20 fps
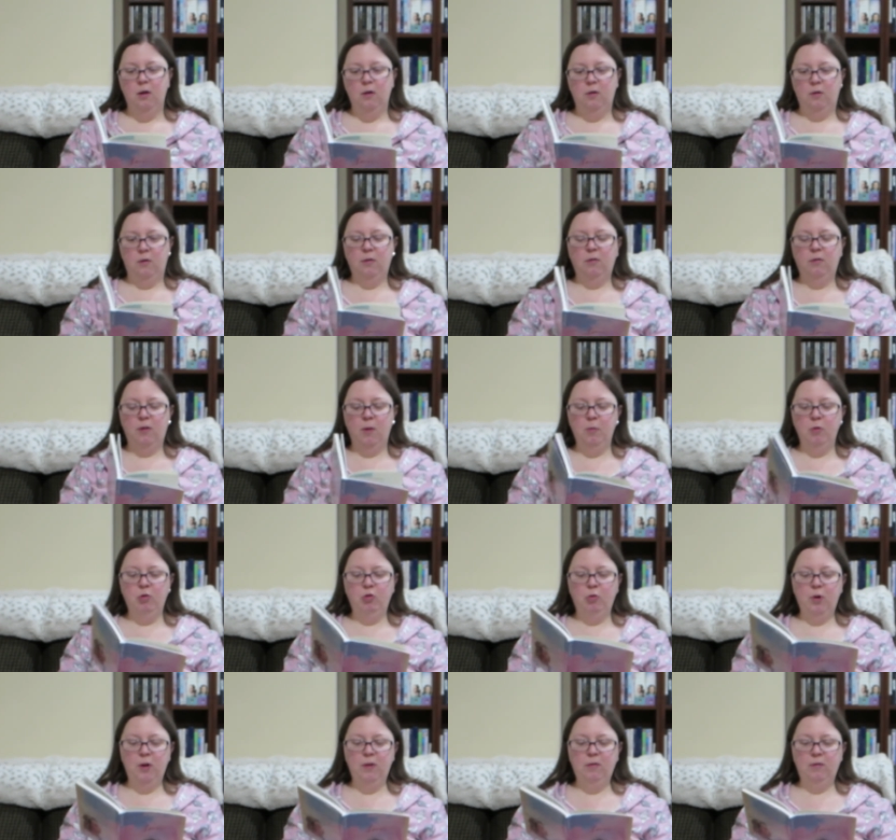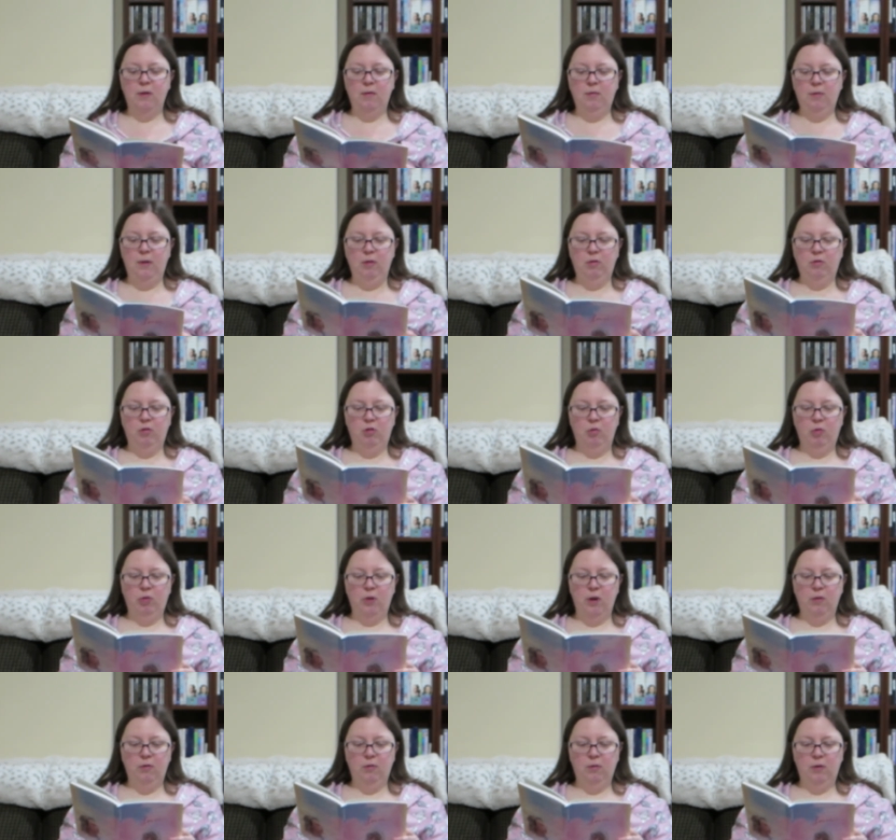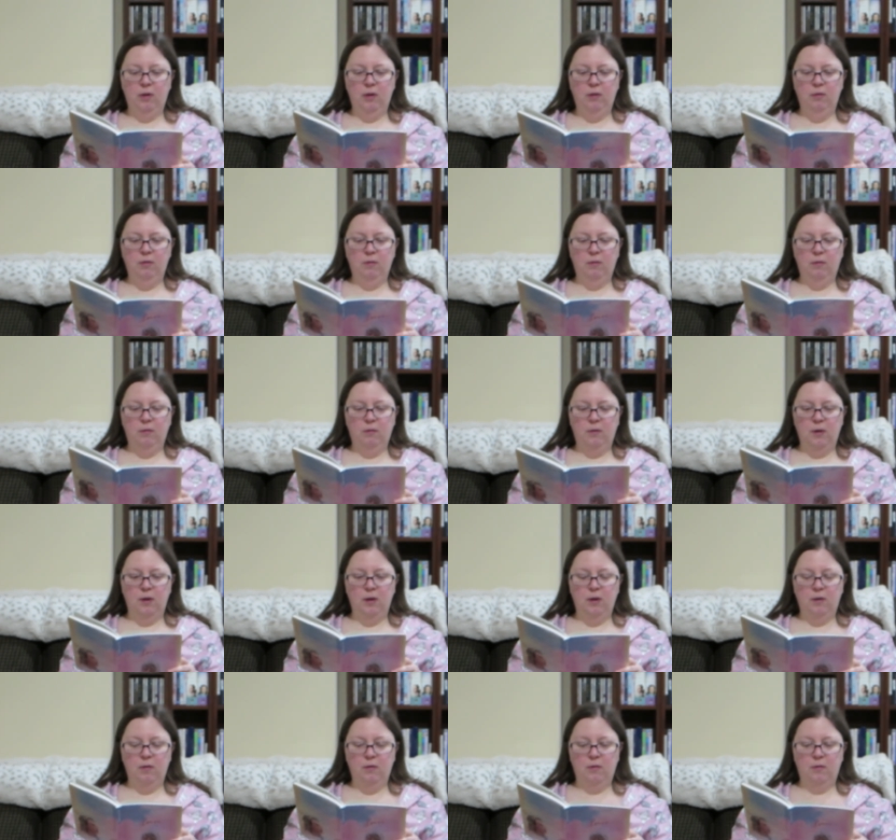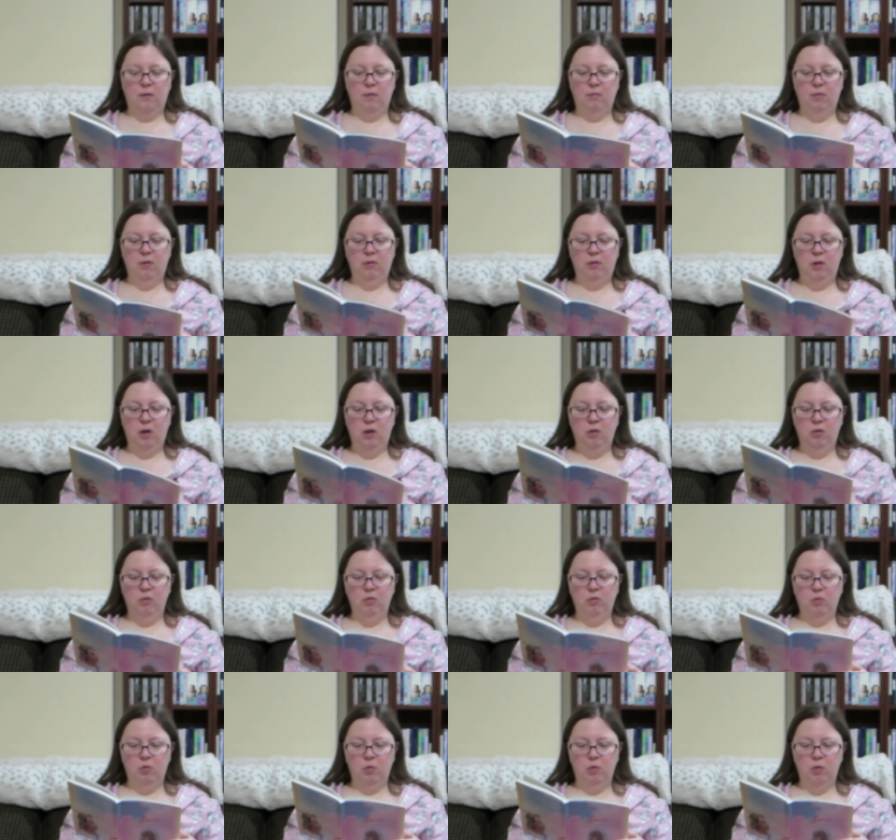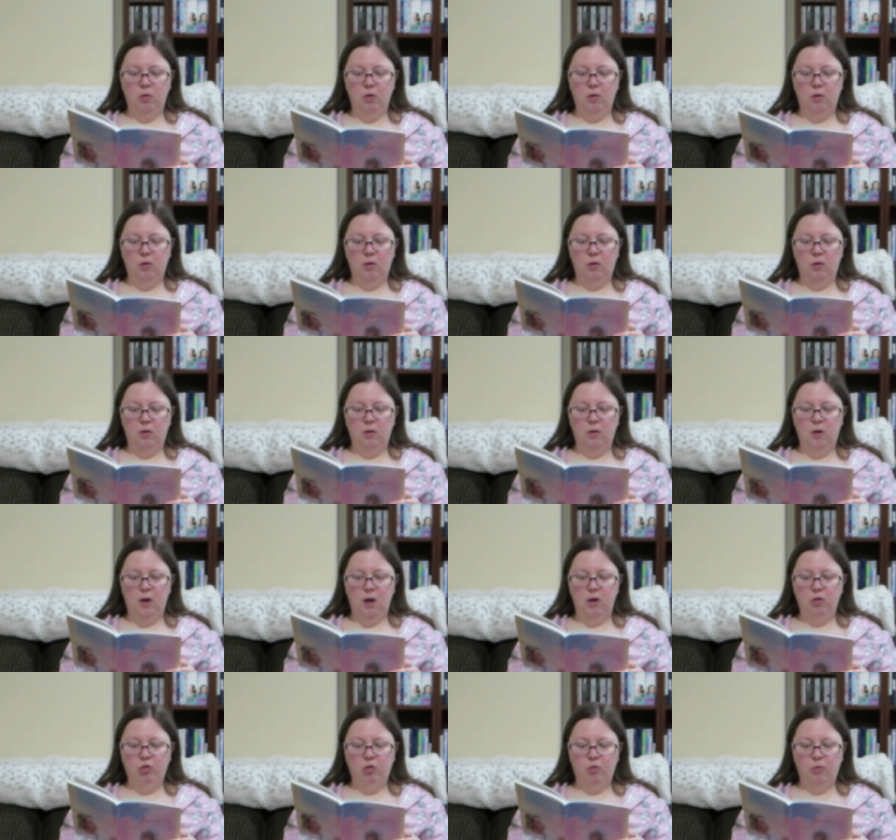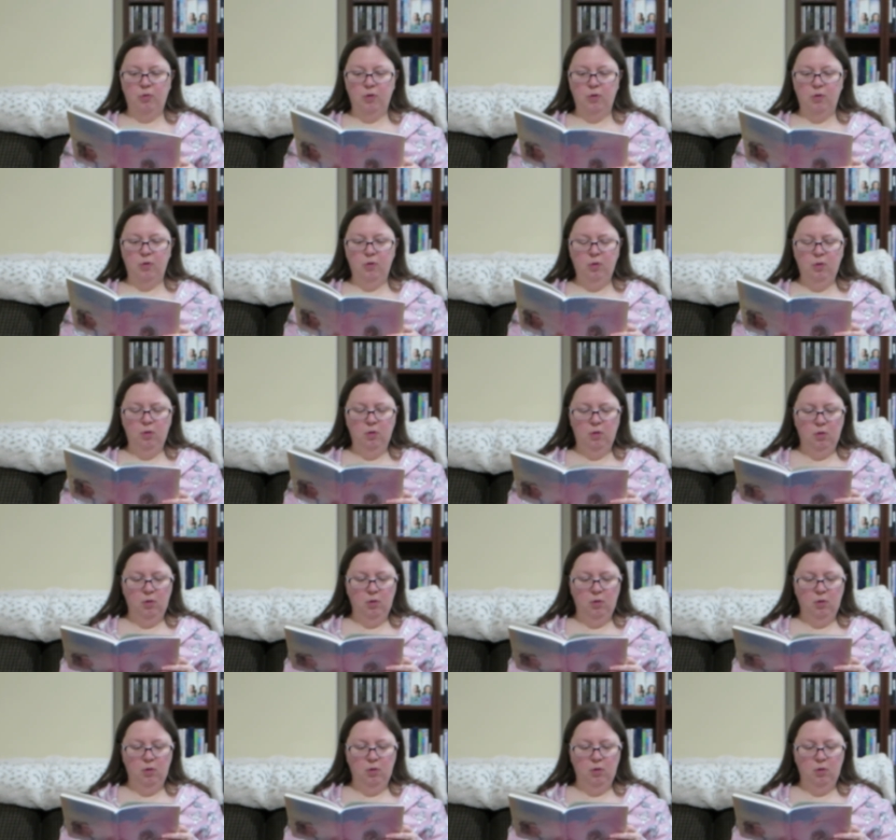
December 27th, 2006, 17 years old, Nashville.